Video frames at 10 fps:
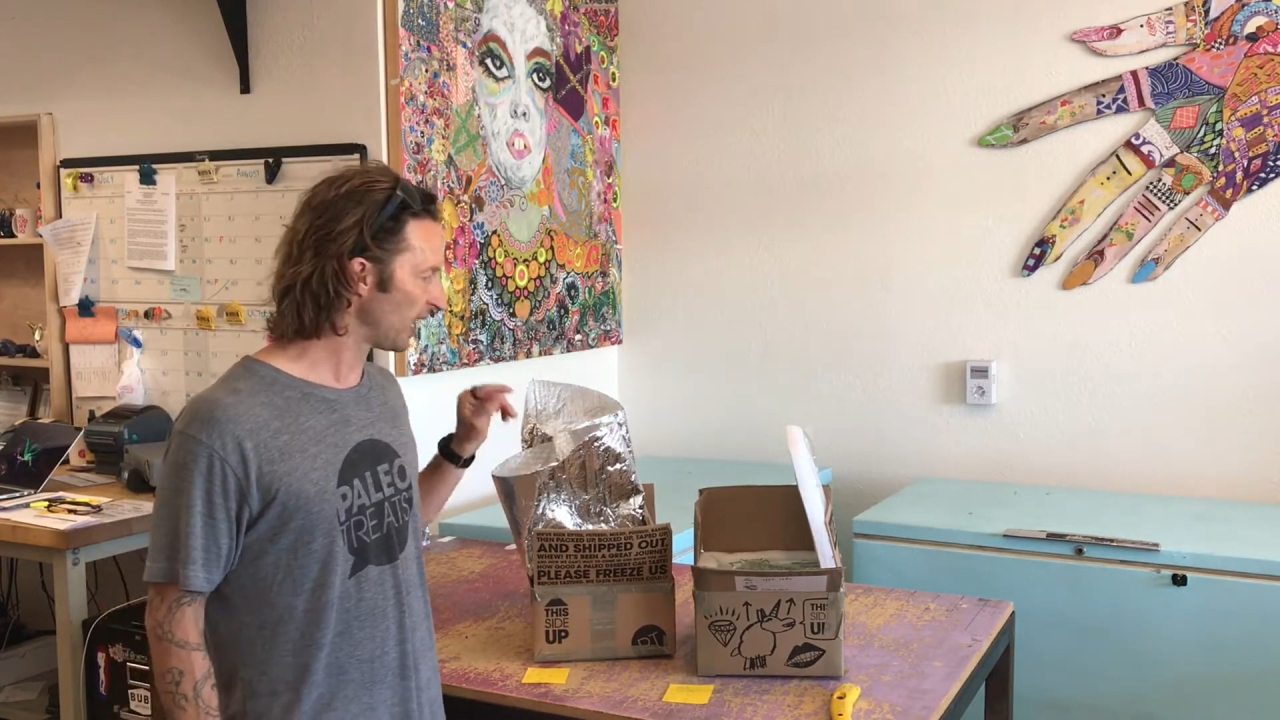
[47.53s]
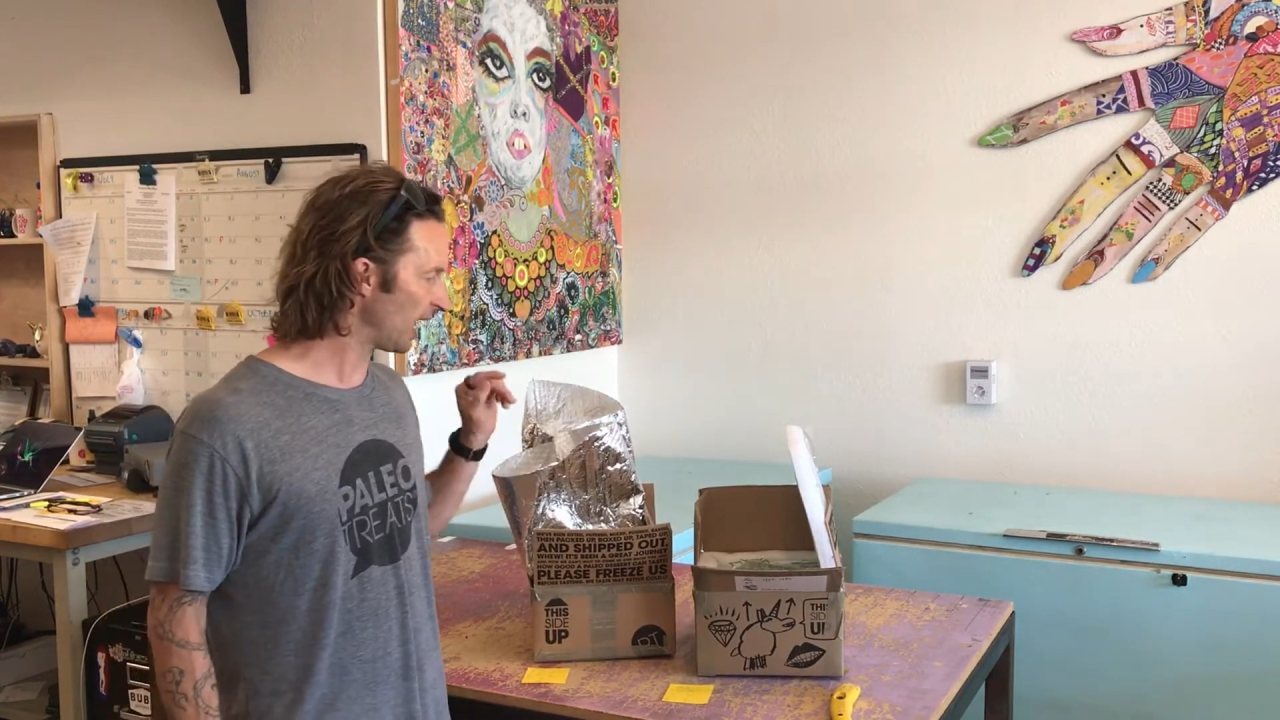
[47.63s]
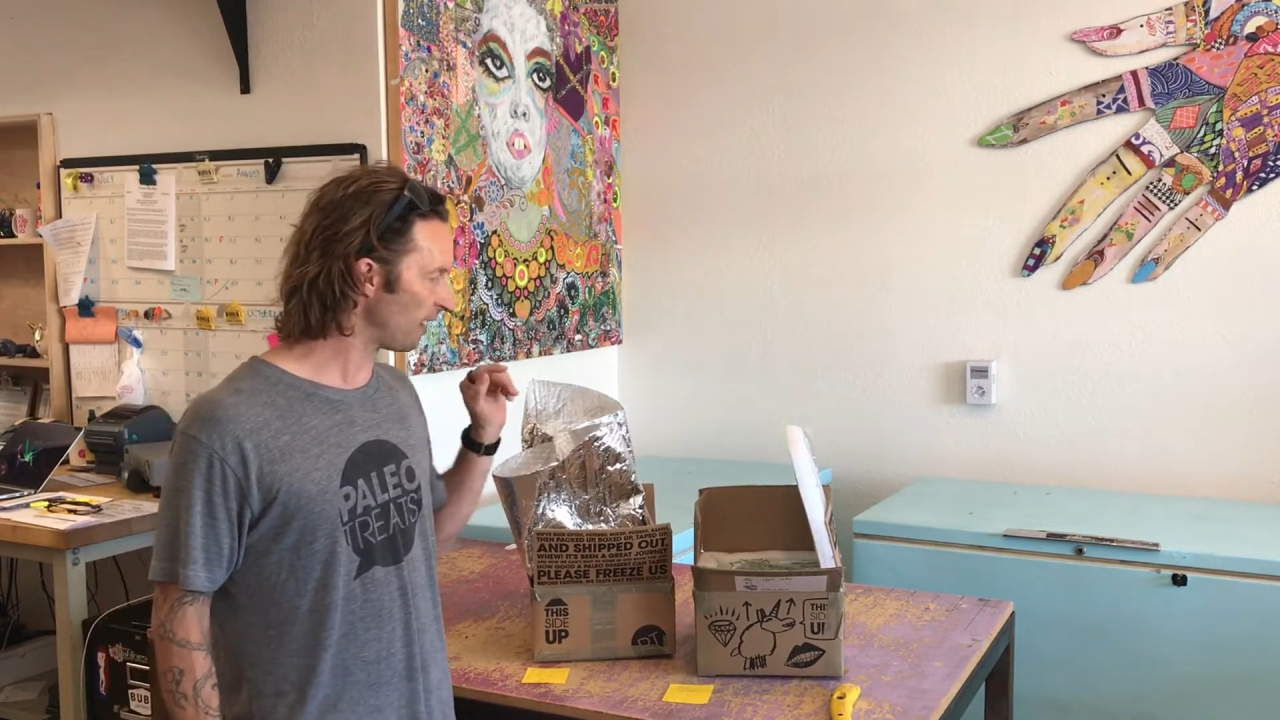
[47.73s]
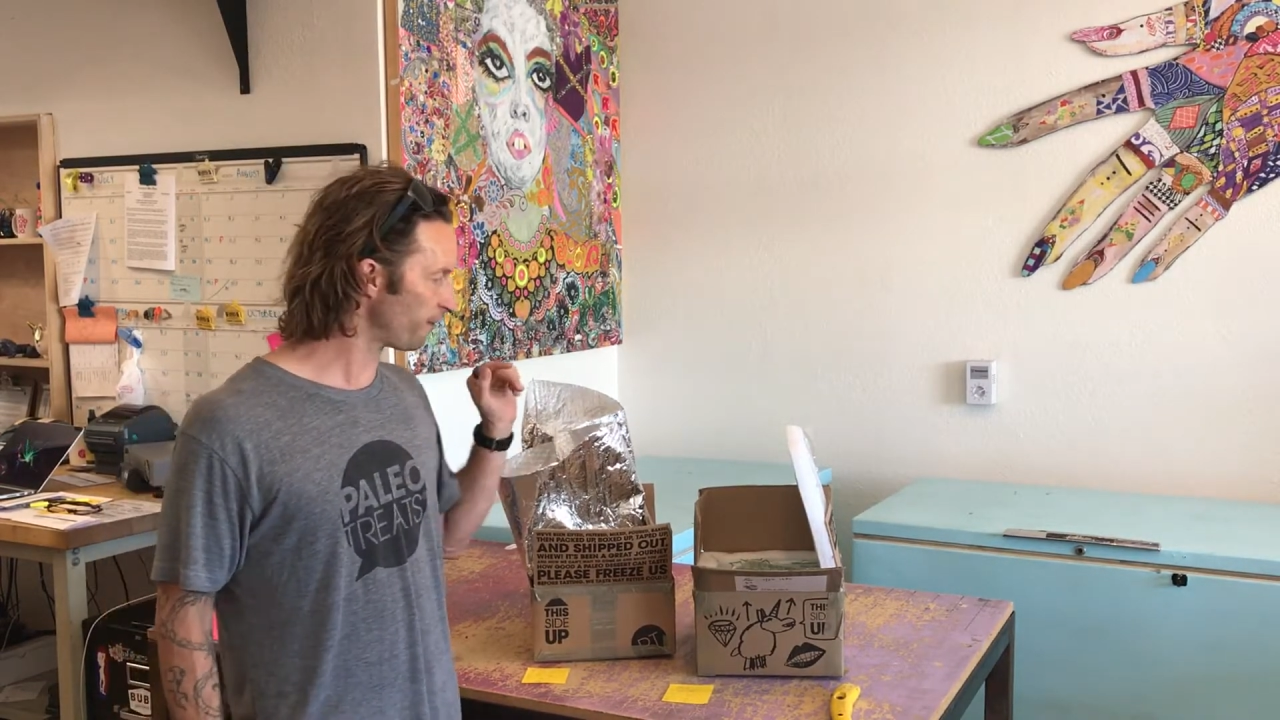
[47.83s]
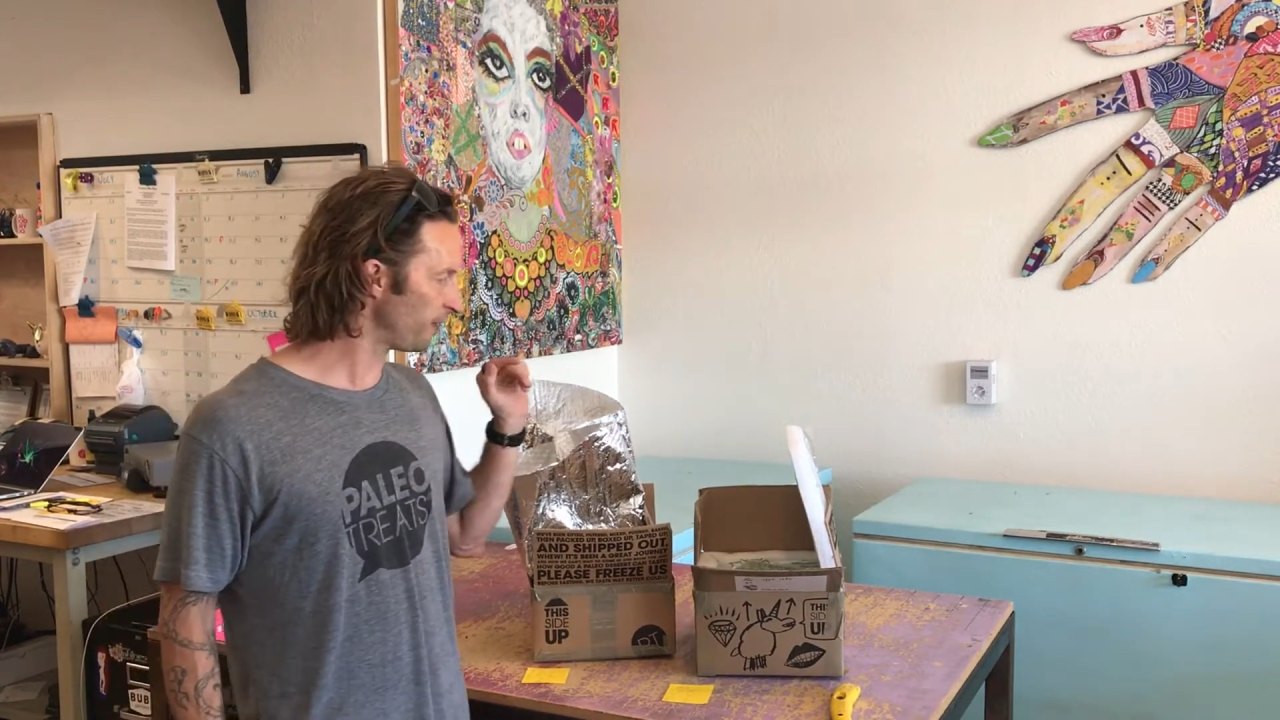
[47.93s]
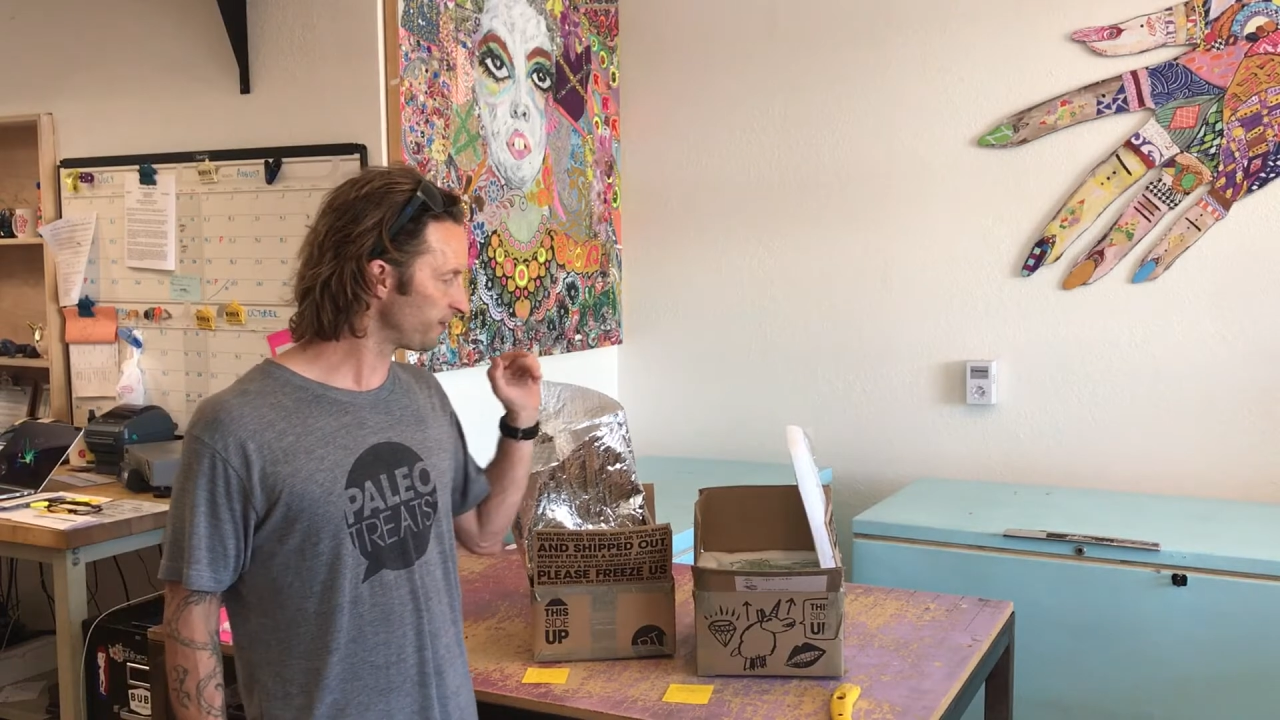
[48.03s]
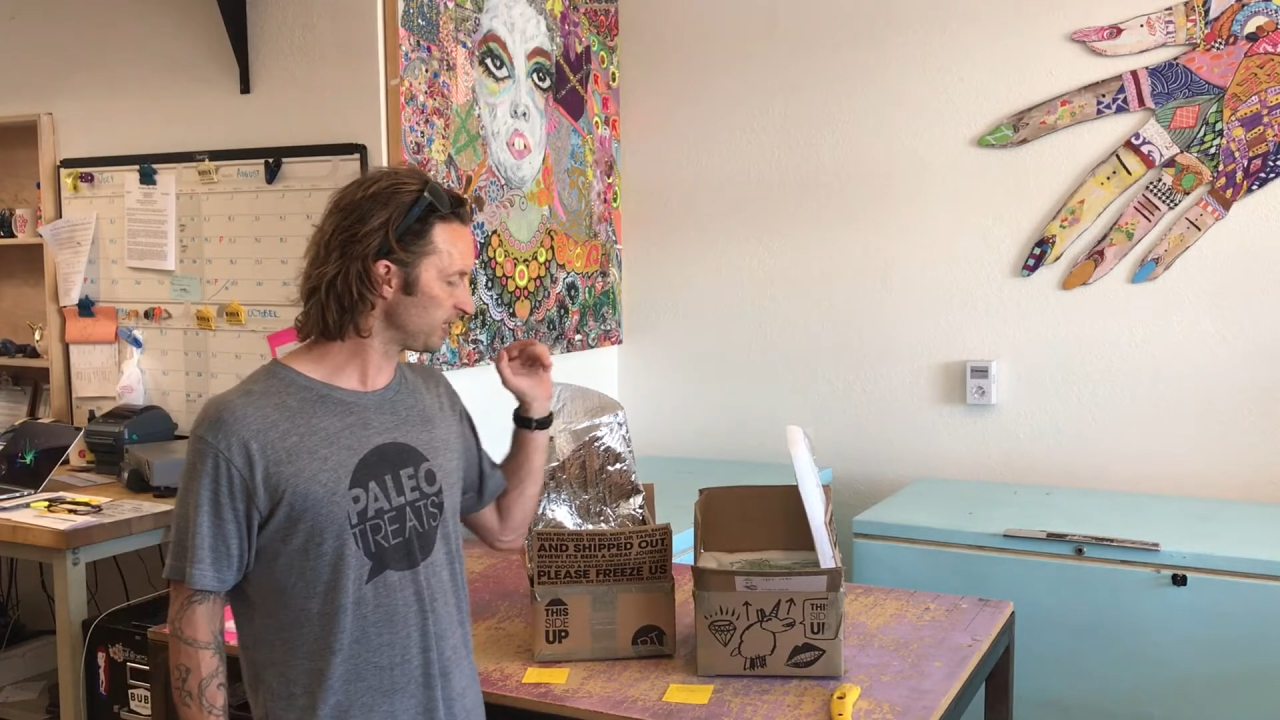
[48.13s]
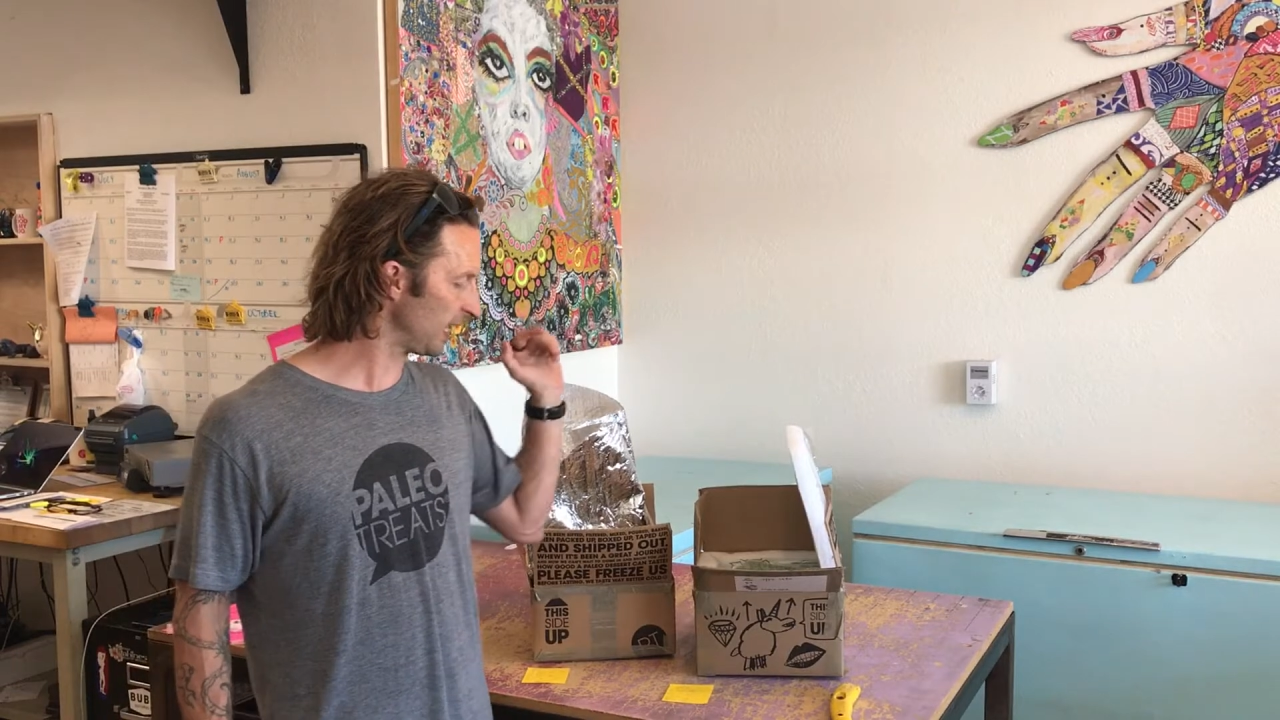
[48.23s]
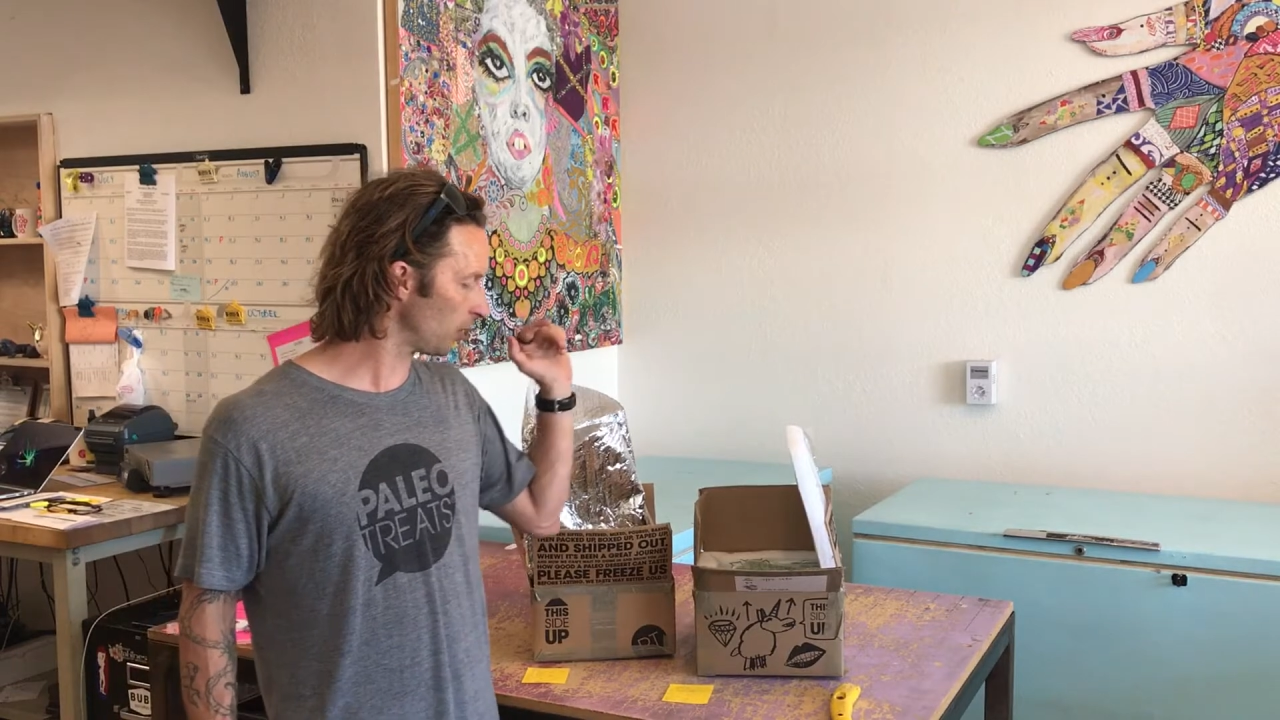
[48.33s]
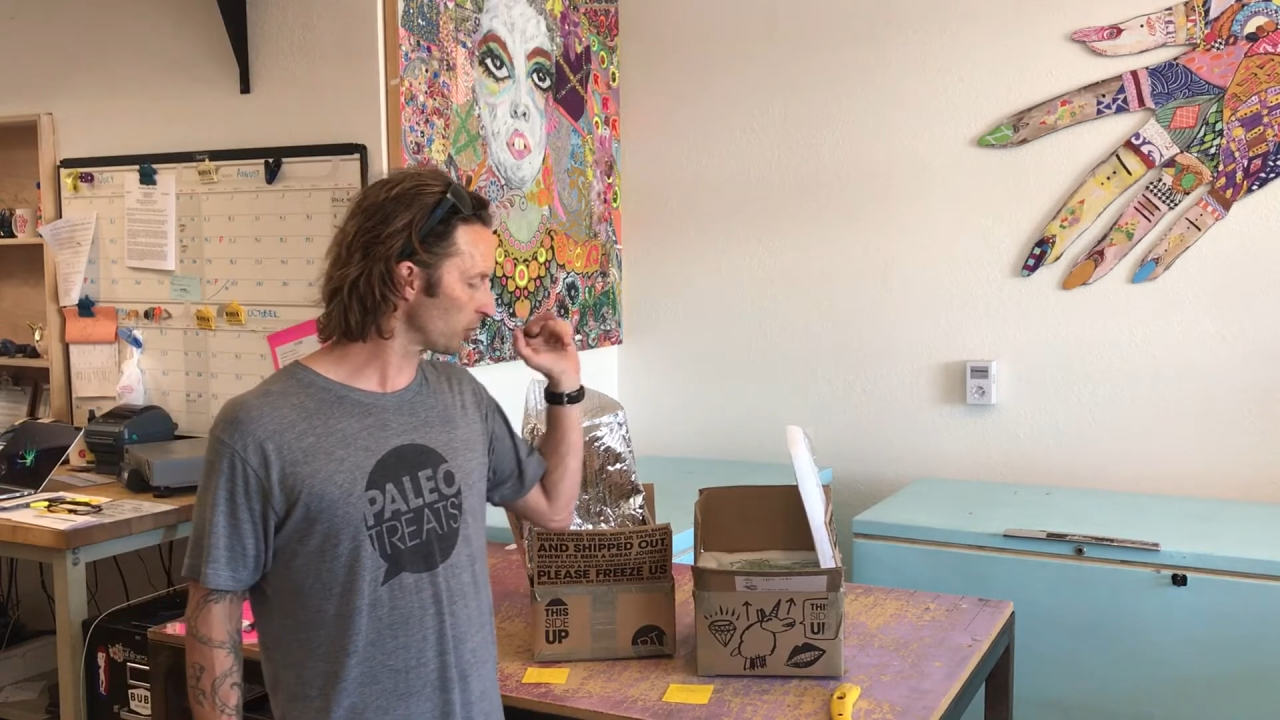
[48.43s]
At
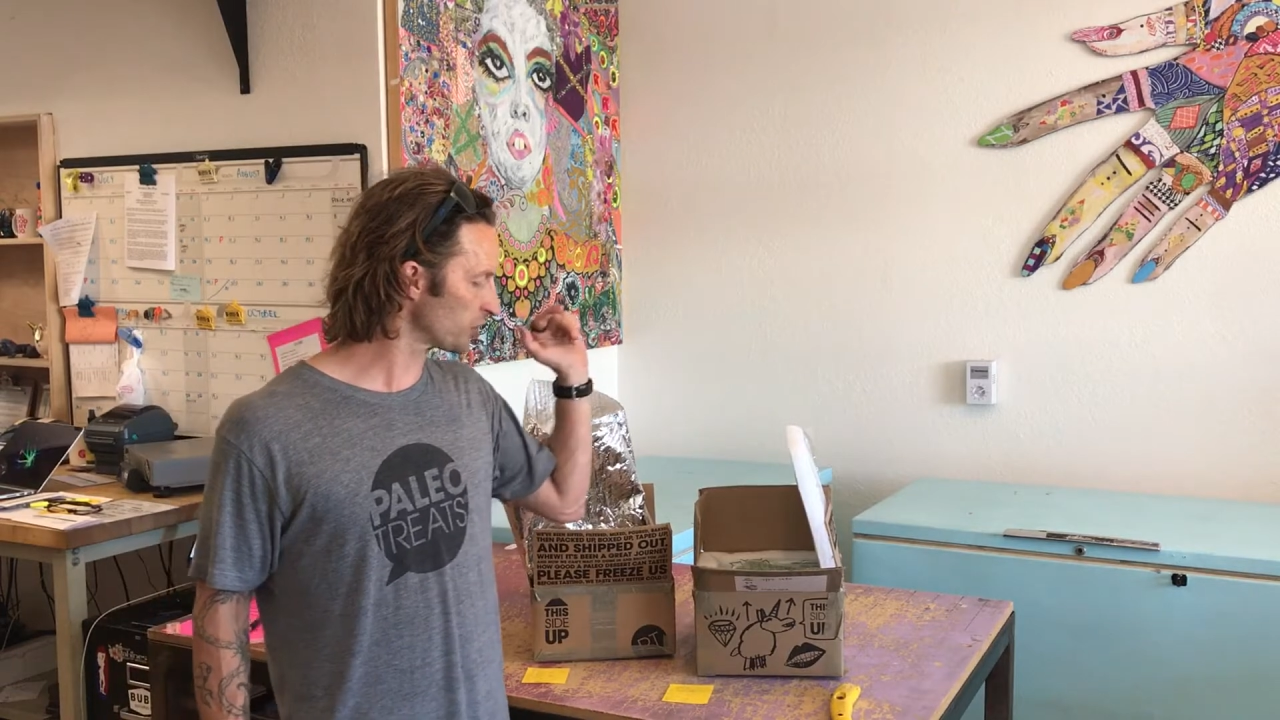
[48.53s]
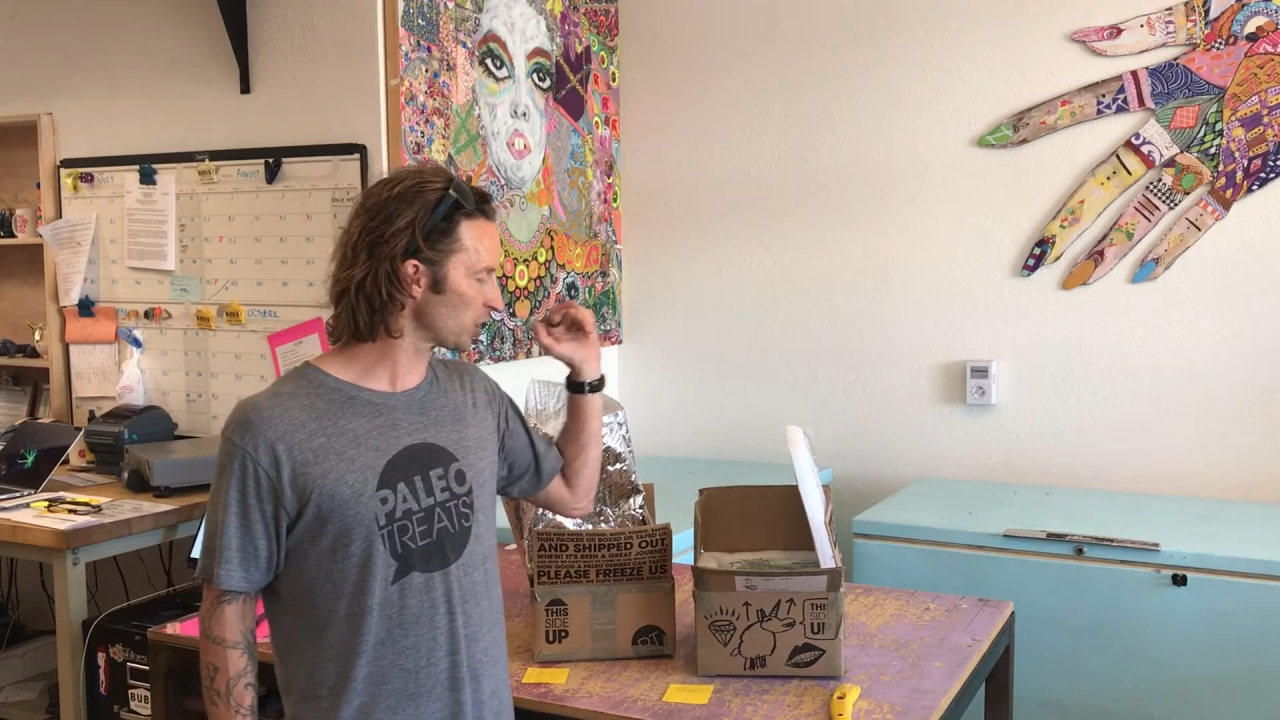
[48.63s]
15 hours,